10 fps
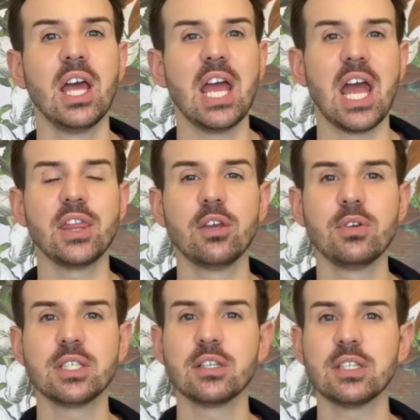and the
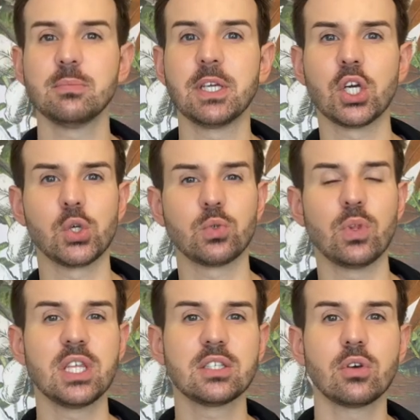reason is because
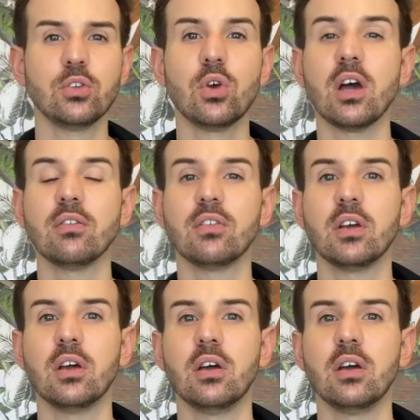with this one you have